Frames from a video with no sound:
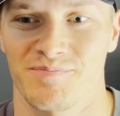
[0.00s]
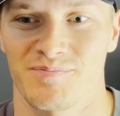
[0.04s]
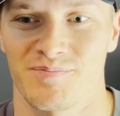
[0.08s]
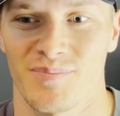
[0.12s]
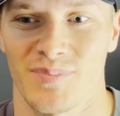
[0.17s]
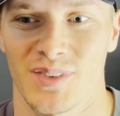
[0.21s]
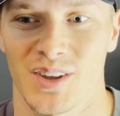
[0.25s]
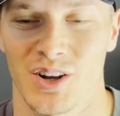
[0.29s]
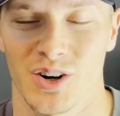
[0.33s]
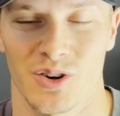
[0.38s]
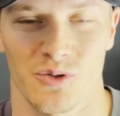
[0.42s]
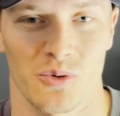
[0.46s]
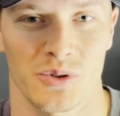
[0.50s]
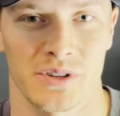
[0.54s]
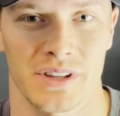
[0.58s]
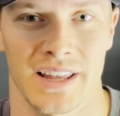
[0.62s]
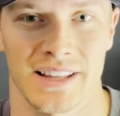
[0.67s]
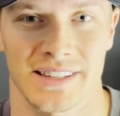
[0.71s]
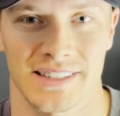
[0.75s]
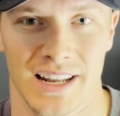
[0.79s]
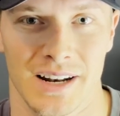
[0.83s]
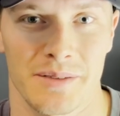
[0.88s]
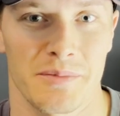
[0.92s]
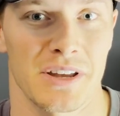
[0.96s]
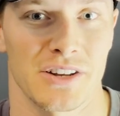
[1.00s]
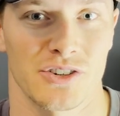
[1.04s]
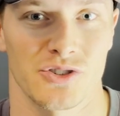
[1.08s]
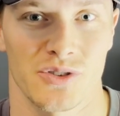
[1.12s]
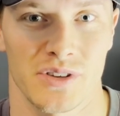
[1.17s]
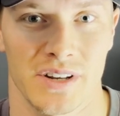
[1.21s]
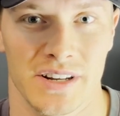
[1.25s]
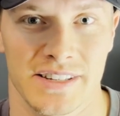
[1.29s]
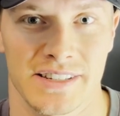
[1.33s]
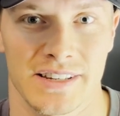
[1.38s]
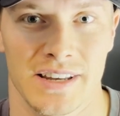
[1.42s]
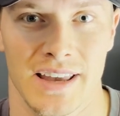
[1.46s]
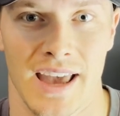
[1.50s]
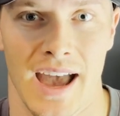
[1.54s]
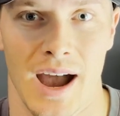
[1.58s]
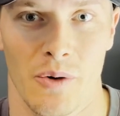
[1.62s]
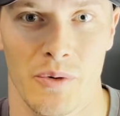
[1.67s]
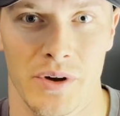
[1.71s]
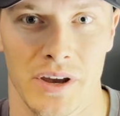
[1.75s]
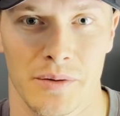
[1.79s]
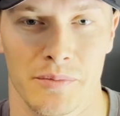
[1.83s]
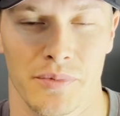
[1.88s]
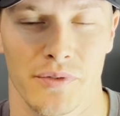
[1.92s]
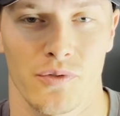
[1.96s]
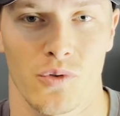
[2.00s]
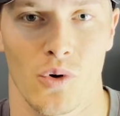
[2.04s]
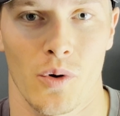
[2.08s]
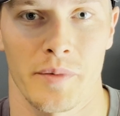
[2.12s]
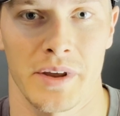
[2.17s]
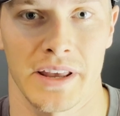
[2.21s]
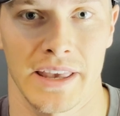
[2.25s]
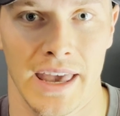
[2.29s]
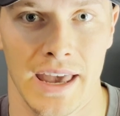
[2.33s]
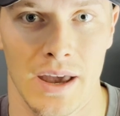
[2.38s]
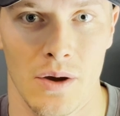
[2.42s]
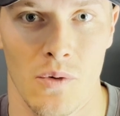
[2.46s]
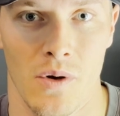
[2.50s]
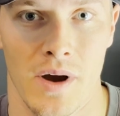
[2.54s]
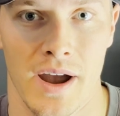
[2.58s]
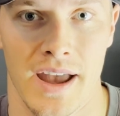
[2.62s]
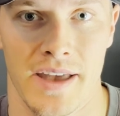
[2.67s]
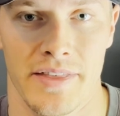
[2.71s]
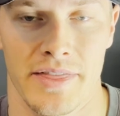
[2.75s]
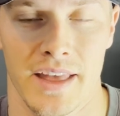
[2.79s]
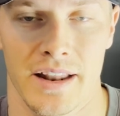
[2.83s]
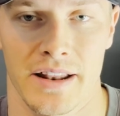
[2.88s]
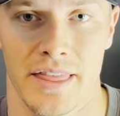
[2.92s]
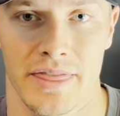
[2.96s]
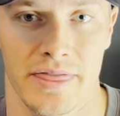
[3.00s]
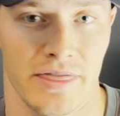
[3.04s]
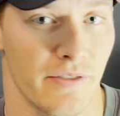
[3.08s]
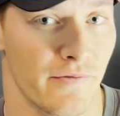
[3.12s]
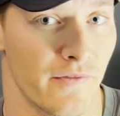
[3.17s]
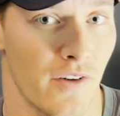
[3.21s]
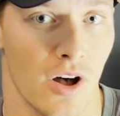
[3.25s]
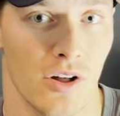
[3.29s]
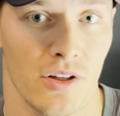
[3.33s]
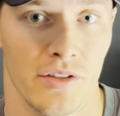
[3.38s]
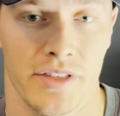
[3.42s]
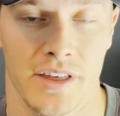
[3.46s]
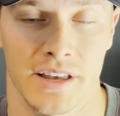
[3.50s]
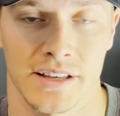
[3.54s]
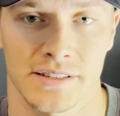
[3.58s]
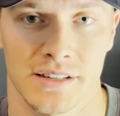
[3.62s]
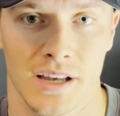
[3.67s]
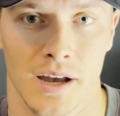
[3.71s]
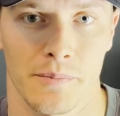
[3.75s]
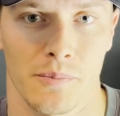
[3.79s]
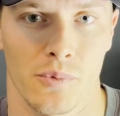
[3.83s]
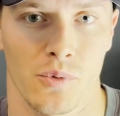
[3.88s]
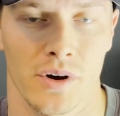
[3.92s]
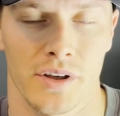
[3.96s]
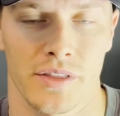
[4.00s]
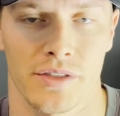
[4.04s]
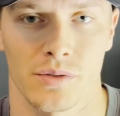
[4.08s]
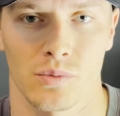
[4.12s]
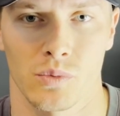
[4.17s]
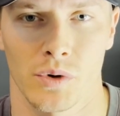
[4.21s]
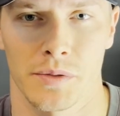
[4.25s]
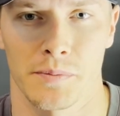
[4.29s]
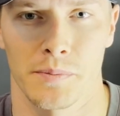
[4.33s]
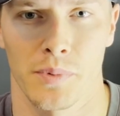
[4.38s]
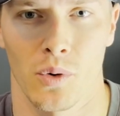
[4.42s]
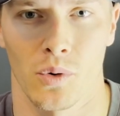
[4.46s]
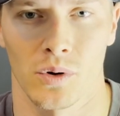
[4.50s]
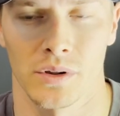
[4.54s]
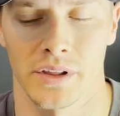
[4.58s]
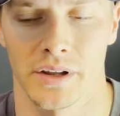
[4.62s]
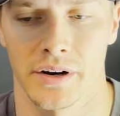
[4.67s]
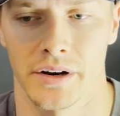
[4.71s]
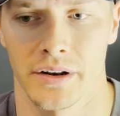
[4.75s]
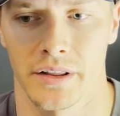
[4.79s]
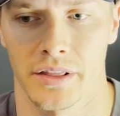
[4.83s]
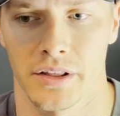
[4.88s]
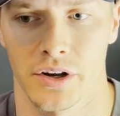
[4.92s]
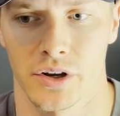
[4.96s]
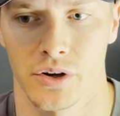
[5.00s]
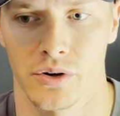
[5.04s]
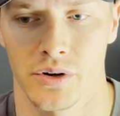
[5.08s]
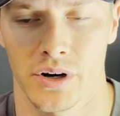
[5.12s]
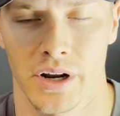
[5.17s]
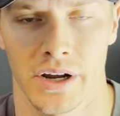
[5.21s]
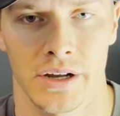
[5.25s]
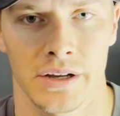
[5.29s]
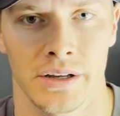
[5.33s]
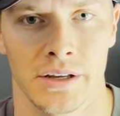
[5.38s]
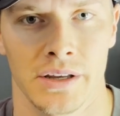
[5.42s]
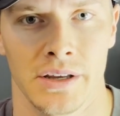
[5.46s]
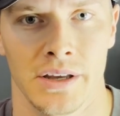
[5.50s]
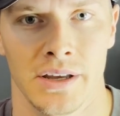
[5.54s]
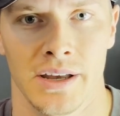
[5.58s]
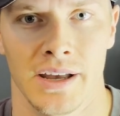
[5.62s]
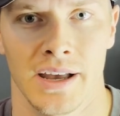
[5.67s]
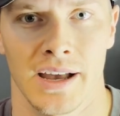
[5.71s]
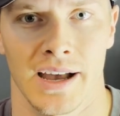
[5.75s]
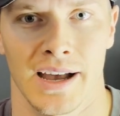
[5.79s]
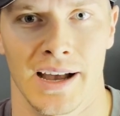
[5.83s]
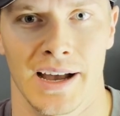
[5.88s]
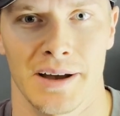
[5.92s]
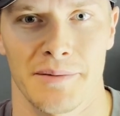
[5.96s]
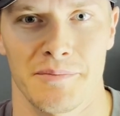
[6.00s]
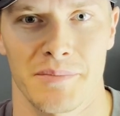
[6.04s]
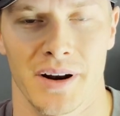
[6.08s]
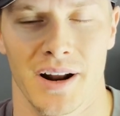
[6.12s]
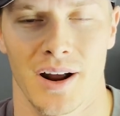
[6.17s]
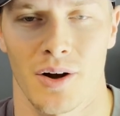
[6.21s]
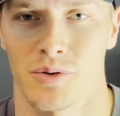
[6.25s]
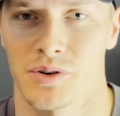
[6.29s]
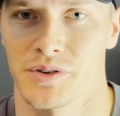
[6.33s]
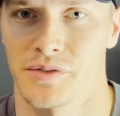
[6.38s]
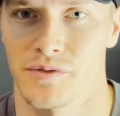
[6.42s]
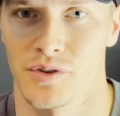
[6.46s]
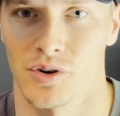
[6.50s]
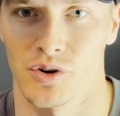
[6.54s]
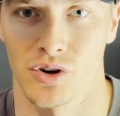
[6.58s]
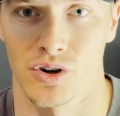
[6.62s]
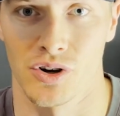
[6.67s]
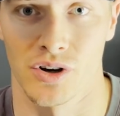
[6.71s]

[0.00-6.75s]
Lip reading: It's going to be interesting to see how we can perform in Gateway and then follow things up with Portland and Laguna. But I always feel good.